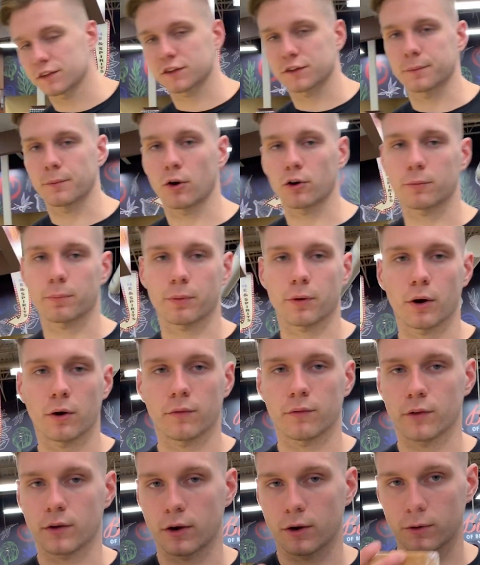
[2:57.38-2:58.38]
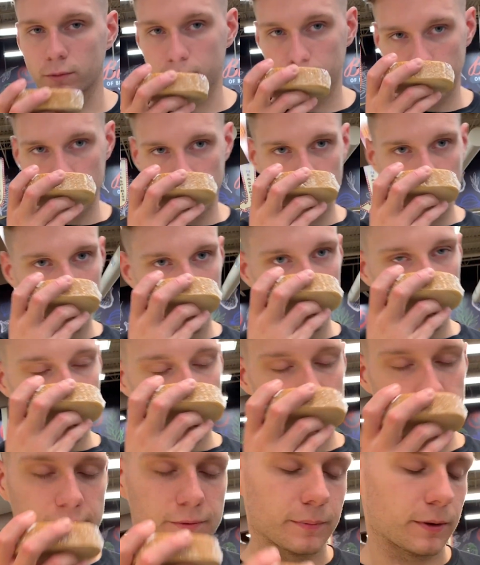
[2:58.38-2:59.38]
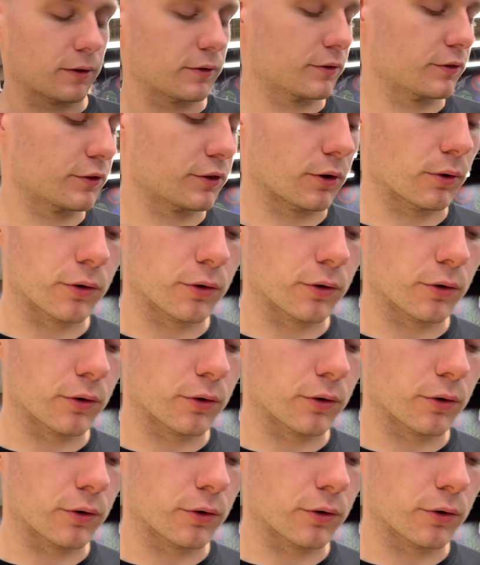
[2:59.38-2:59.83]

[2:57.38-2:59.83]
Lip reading: smoked provolone. It smells so